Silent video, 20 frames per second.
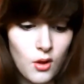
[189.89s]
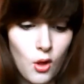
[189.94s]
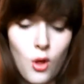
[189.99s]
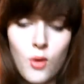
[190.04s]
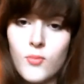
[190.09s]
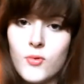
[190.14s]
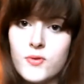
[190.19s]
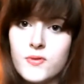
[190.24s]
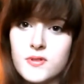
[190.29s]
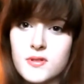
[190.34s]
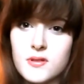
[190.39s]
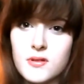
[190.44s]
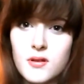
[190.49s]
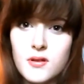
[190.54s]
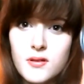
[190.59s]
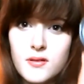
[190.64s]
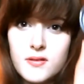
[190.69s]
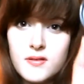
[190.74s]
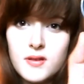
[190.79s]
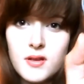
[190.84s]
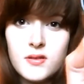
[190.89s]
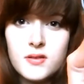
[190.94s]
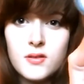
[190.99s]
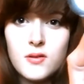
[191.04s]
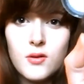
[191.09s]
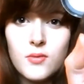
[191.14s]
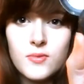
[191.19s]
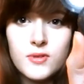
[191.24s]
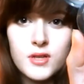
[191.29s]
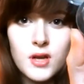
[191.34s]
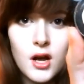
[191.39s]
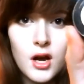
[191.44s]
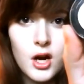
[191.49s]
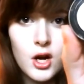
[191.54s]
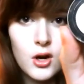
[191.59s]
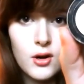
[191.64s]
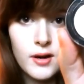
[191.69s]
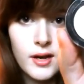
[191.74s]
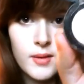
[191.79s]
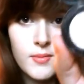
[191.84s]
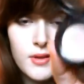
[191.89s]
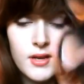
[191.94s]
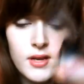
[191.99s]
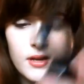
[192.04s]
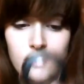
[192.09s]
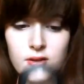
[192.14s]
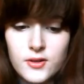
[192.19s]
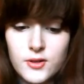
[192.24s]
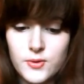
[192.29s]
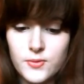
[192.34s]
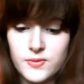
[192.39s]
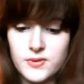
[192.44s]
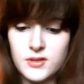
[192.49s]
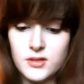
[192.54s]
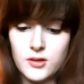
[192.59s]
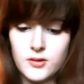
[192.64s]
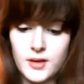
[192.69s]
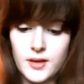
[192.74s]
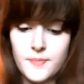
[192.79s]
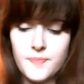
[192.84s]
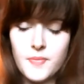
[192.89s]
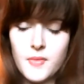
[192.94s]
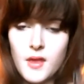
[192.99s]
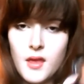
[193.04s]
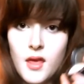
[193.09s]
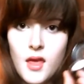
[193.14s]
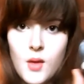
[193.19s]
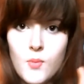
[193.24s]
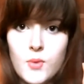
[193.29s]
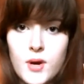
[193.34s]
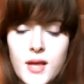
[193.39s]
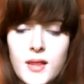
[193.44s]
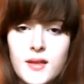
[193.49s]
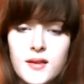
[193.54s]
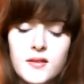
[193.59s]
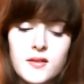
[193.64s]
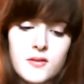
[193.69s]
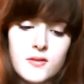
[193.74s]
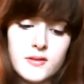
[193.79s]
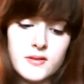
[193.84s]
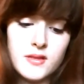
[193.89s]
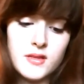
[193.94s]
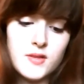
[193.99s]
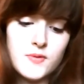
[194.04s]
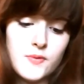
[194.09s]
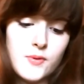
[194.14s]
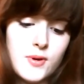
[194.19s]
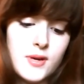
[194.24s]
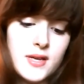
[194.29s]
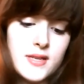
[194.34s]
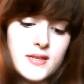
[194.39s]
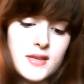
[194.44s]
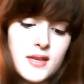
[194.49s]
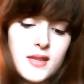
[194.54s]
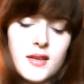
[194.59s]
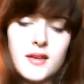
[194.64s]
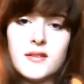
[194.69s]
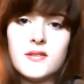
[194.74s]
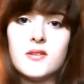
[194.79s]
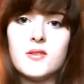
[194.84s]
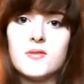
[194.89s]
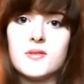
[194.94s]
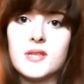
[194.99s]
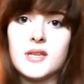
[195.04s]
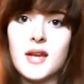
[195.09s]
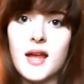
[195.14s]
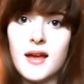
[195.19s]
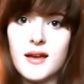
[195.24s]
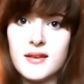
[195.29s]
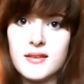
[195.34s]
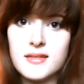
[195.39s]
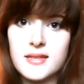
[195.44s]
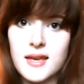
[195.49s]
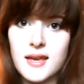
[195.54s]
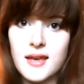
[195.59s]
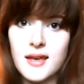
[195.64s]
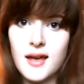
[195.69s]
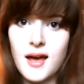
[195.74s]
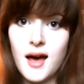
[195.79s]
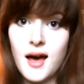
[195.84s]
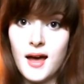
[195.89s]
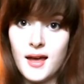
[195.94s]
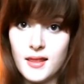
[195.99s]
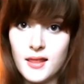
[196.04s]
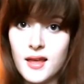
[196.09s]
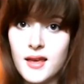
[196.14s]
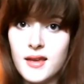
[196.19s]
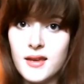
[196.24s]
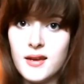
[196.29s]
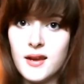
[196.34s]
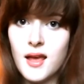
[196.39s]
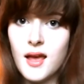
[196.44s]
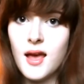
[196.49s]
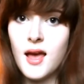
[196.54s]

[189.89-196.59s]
almost got creamy undertones to it. What I like to use this for is I like to use it as a highlight,